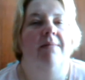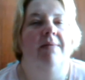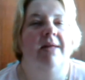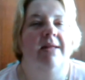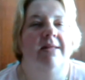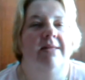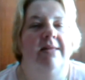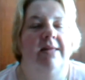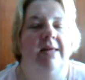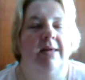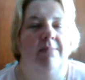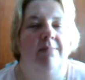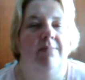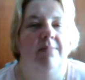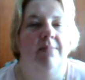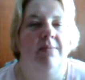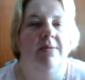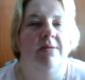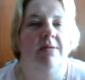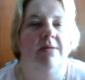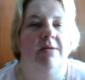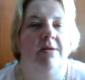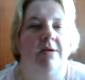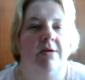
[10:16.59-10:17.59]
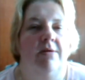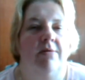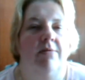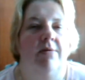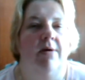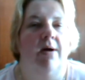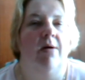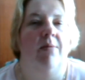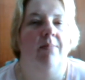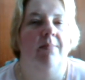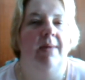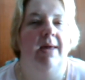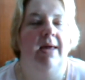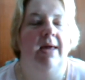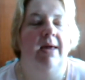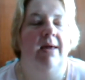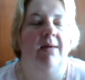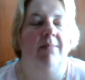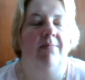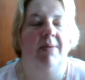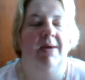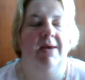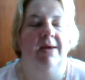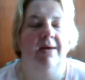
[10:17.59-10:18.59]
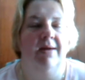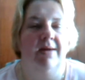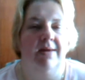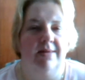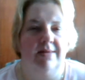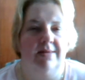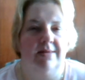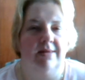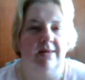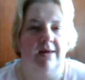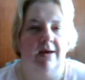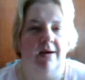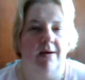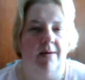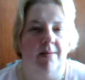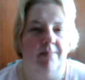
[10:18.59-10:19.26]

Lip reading: That seems to help me because